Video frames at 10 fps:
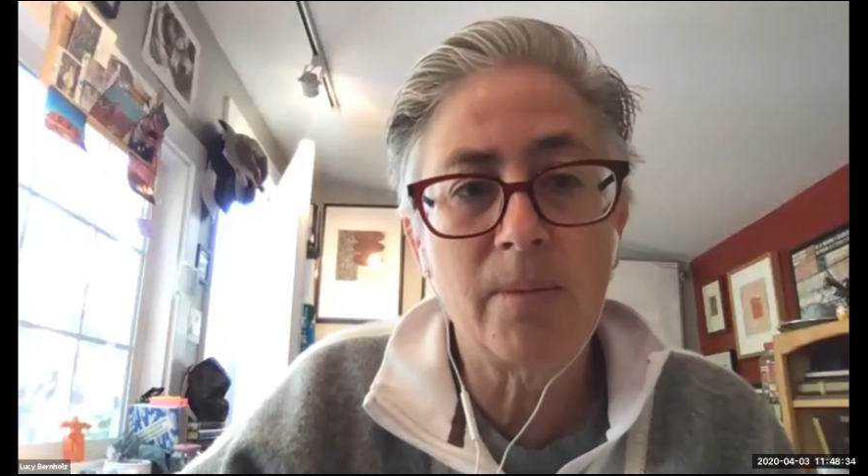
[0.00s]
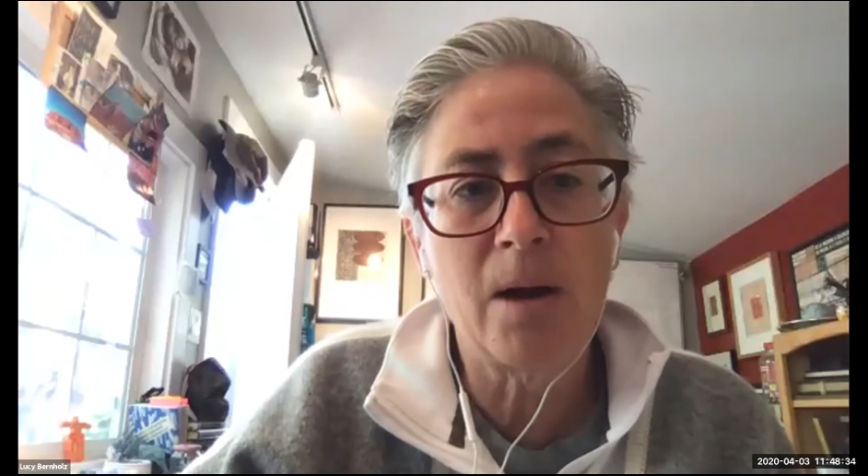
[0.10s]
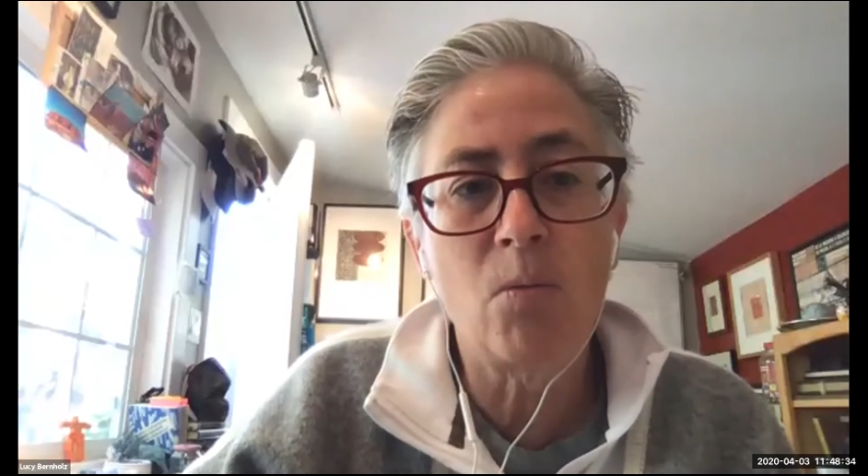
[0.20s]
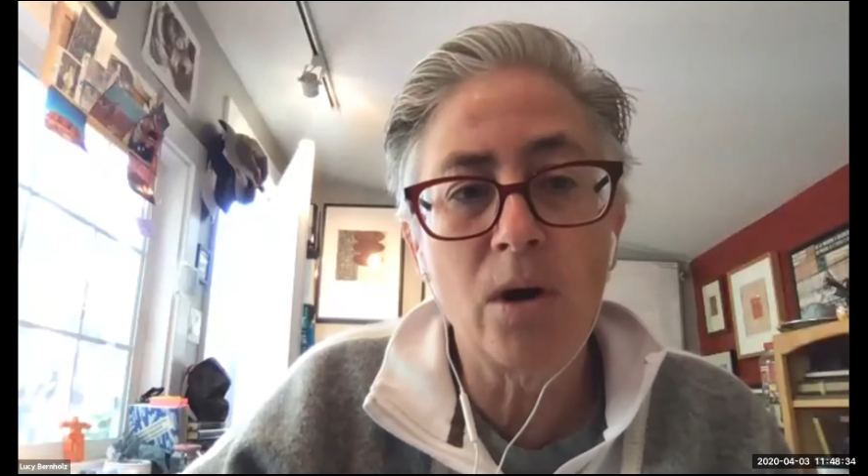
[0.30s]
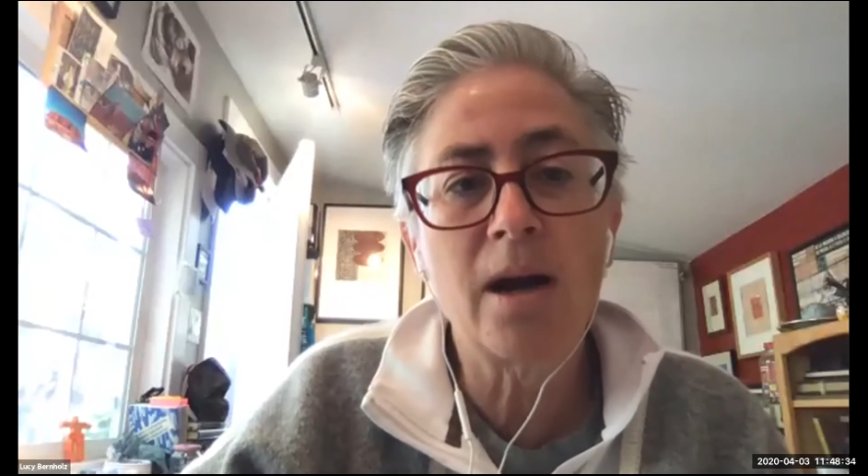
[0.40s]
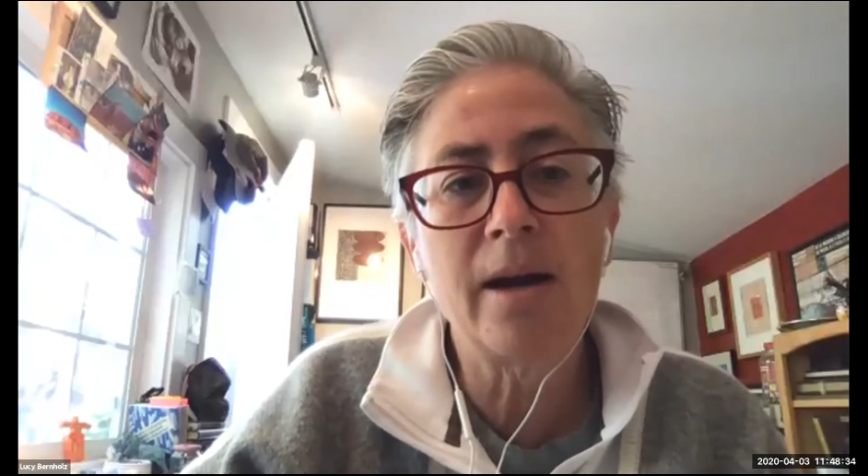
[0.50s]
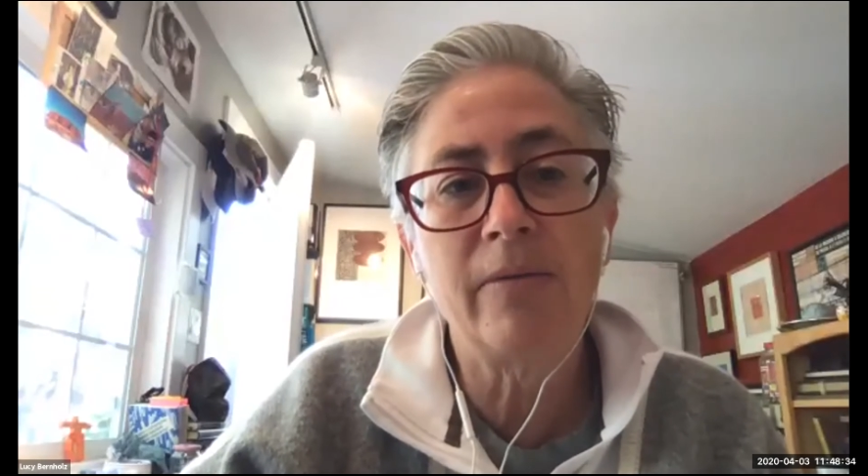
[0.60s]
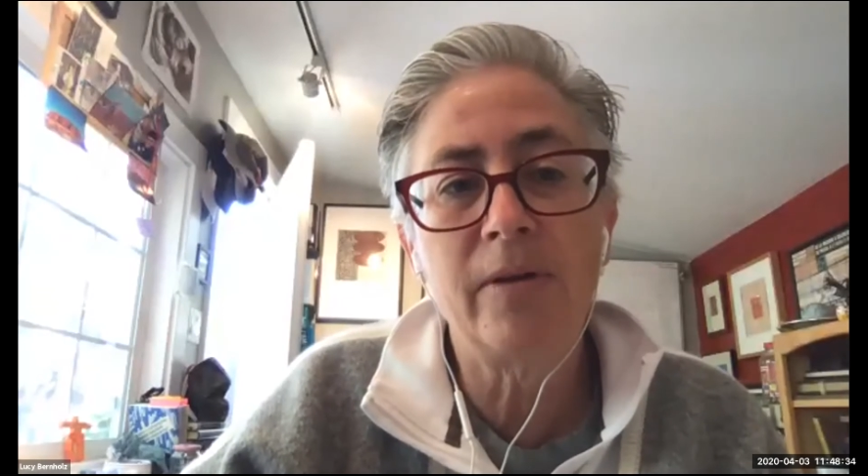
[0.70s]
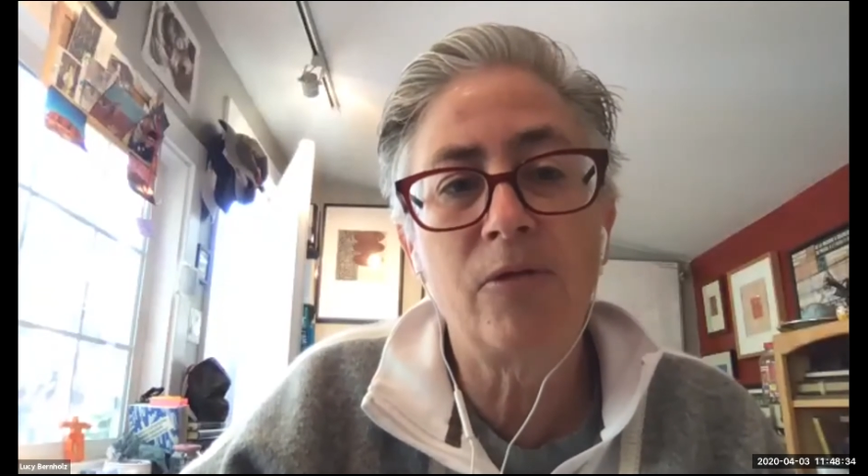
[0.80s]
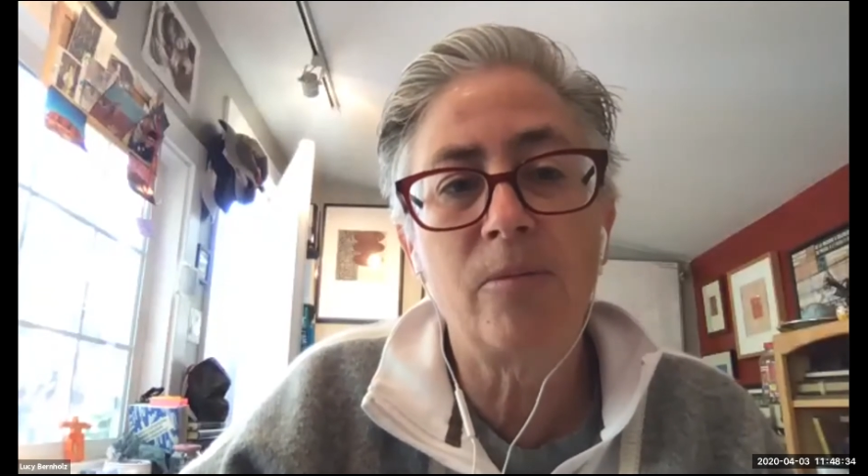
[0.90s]
about what kind
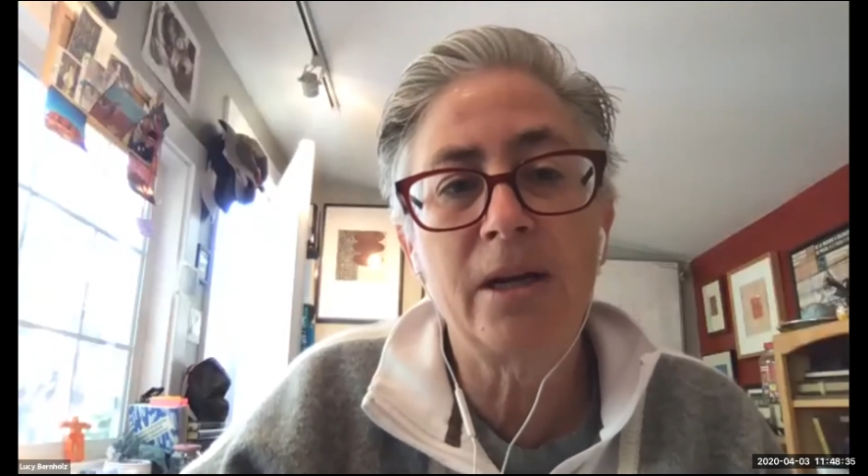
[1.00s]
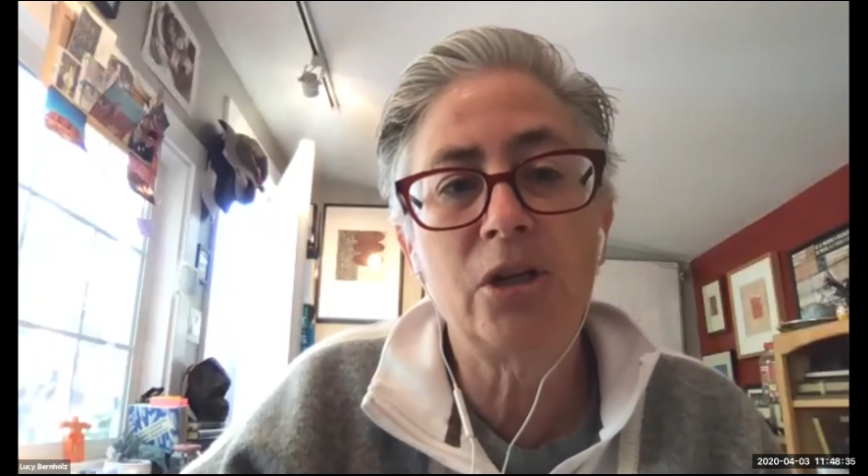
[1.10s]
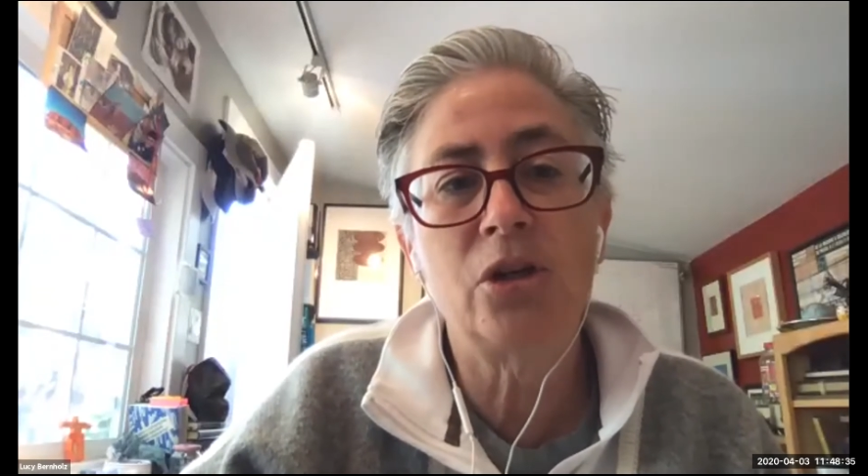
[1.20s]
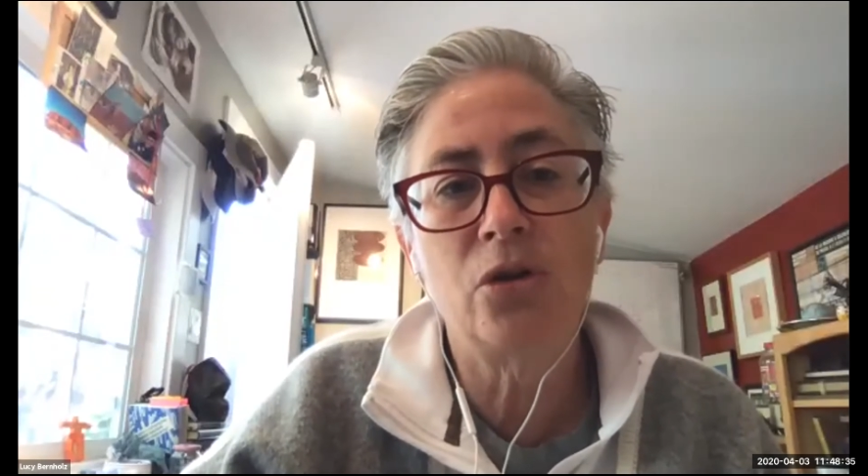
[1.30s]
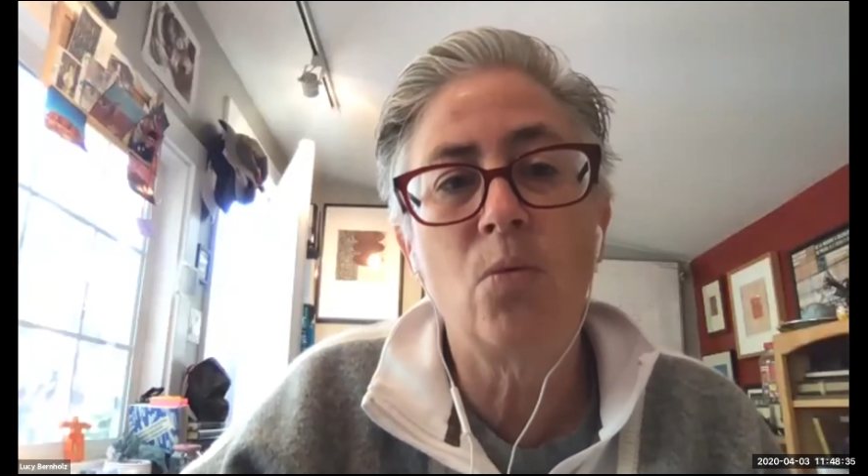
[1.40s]
of information